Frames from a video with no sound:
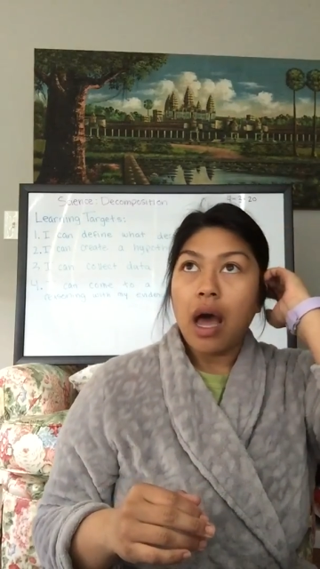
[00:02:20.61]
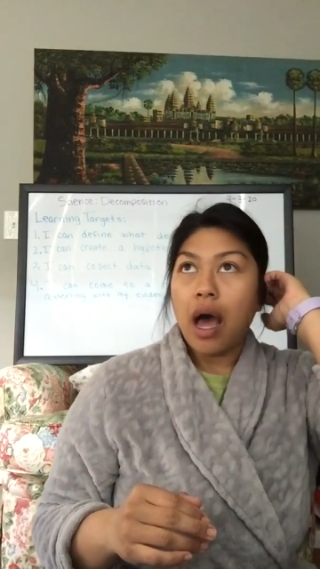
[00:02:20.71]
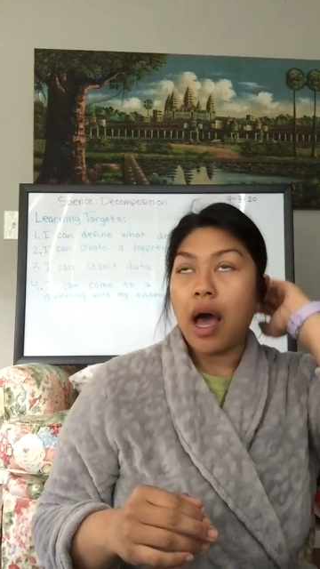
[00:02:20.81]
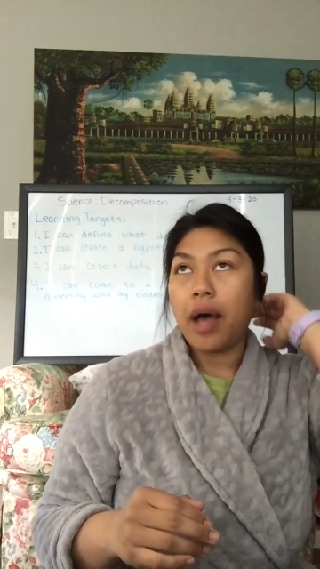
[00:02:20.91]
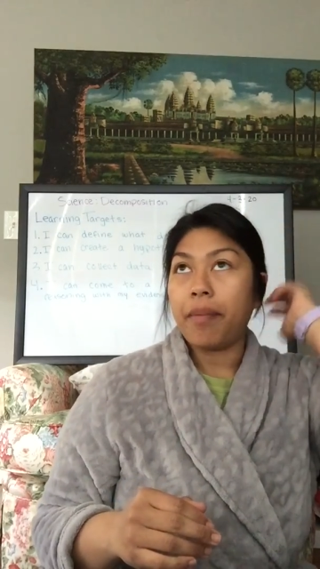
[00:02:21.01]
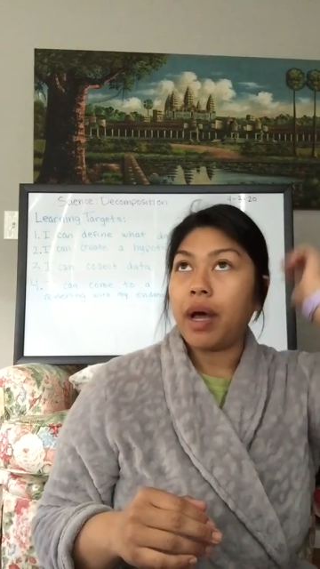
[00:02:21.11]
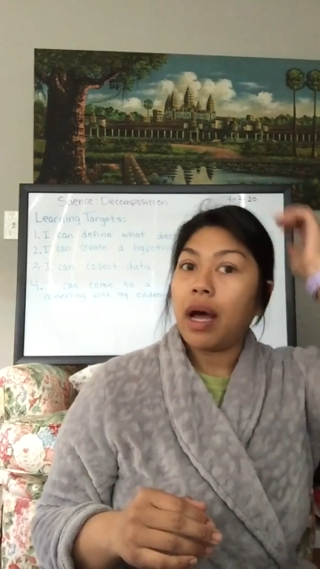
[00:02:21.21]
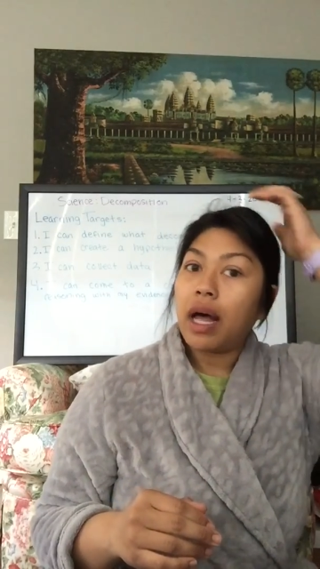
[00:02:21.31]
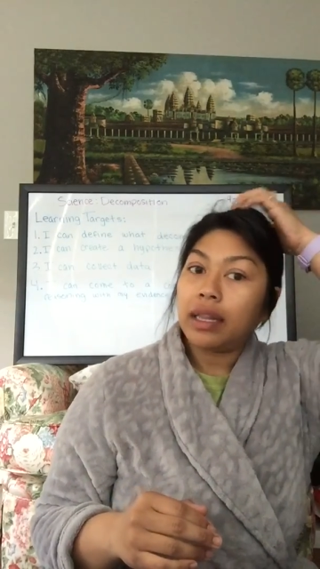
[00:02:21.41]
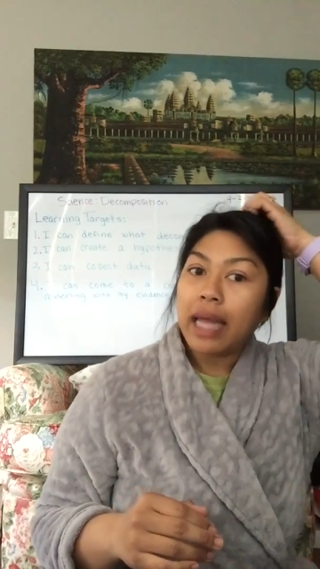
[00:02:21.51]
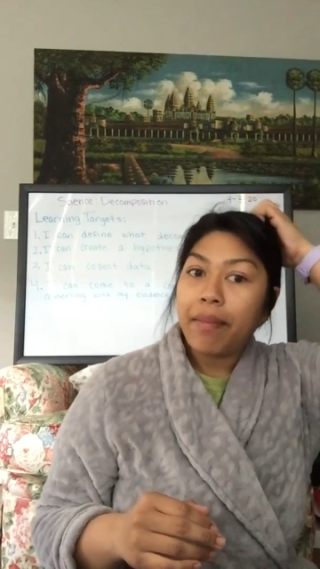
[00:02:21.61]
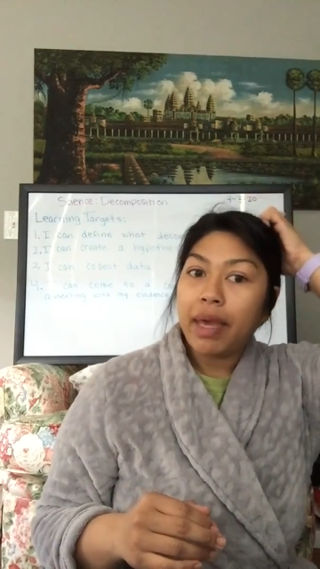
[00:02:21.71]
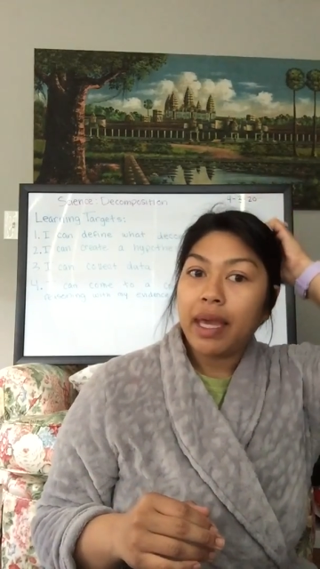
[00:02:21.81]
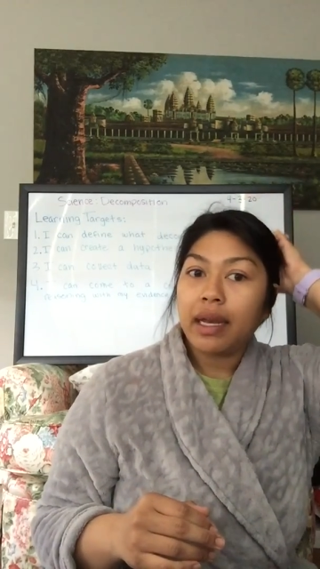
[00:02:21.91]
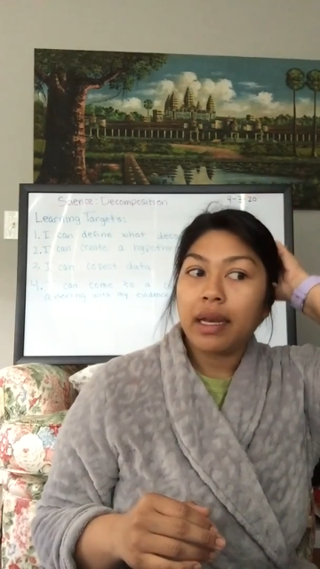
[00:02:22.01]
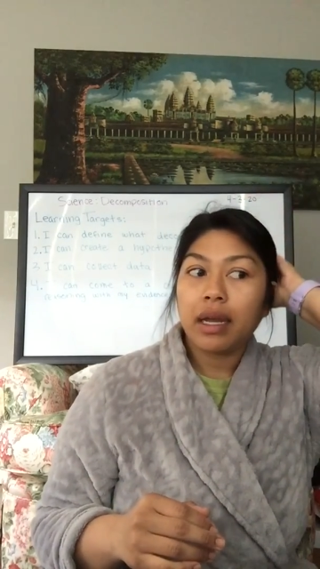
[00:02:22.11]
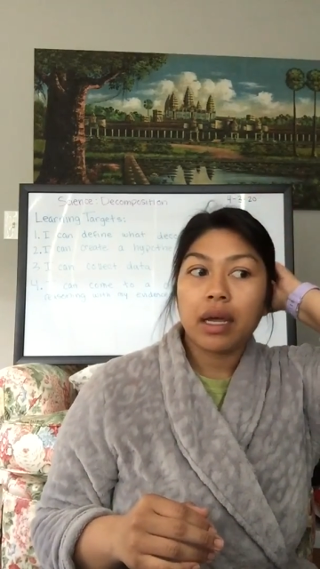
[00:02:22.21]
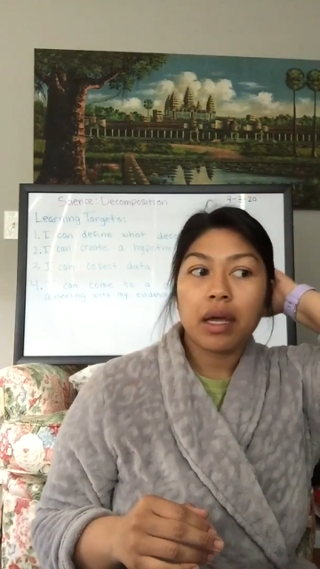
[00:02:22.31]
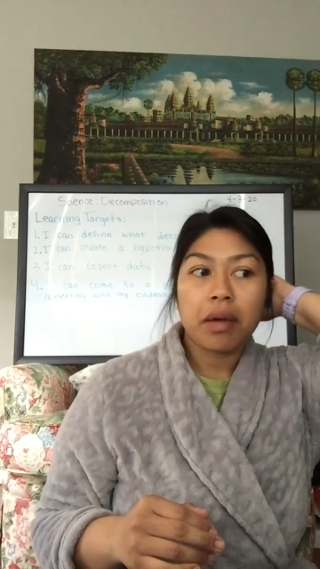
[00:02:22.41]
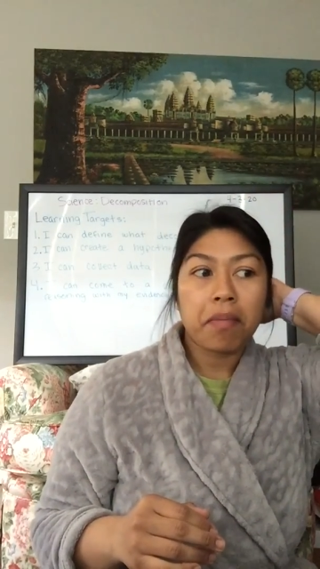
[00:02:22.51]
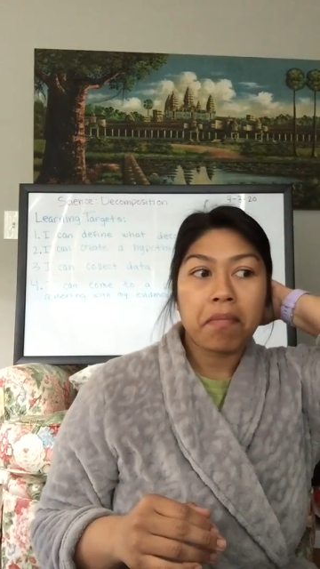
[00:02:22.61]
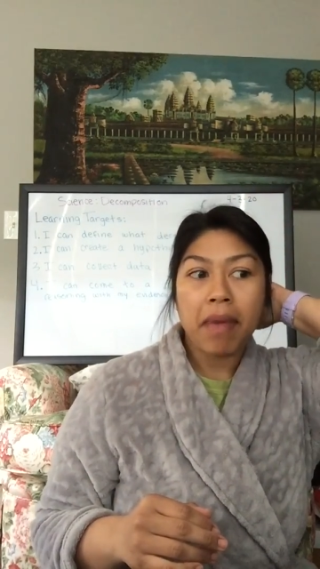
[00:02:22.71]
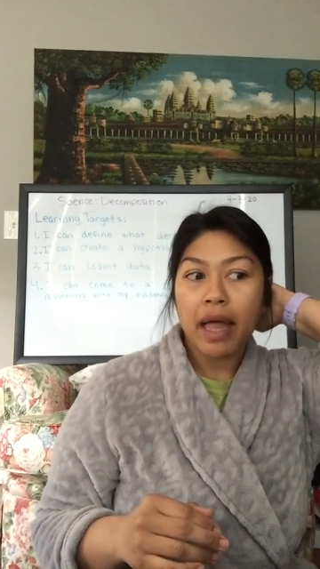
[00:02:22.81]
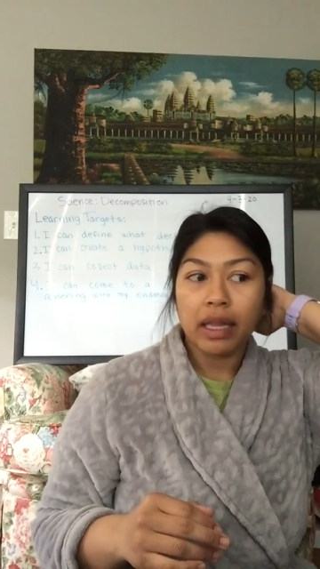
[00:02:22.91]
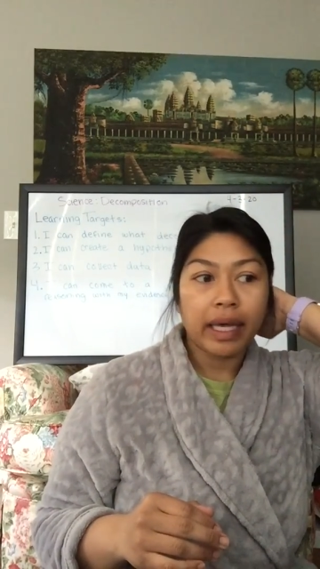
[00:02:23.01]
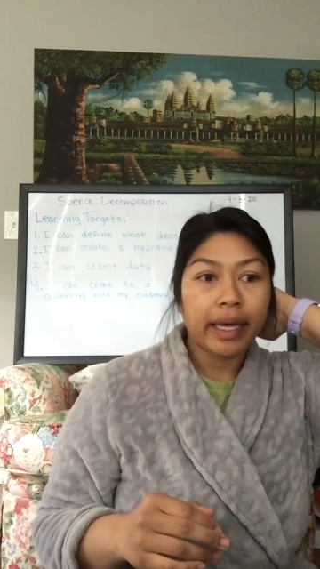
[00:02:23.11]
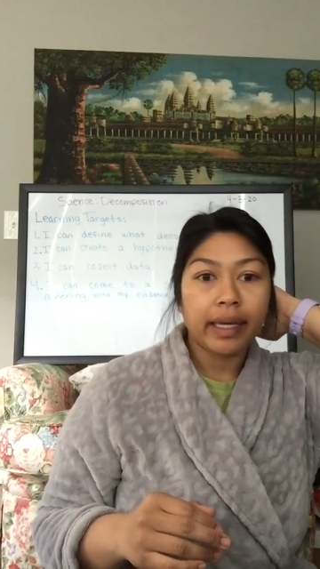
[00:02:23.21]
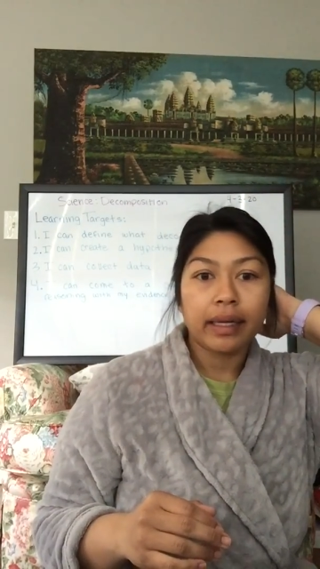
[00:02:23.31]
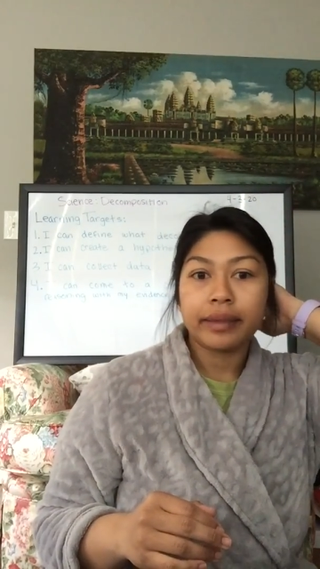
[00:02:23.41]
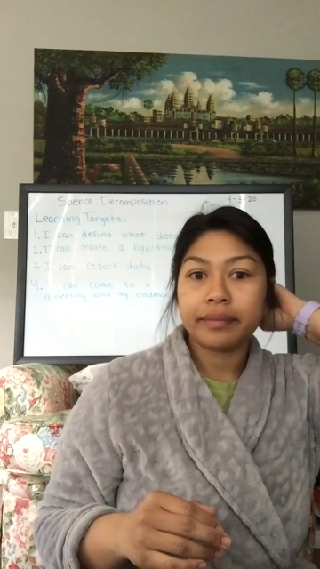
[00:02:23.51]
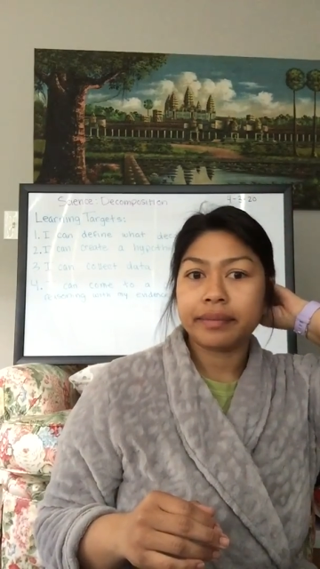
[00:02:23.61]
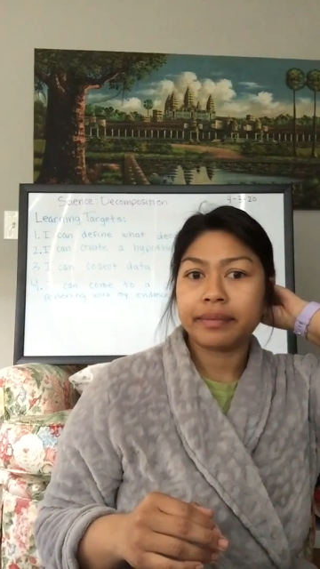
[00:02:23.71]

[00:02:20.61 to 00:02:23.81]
a lemon, melon,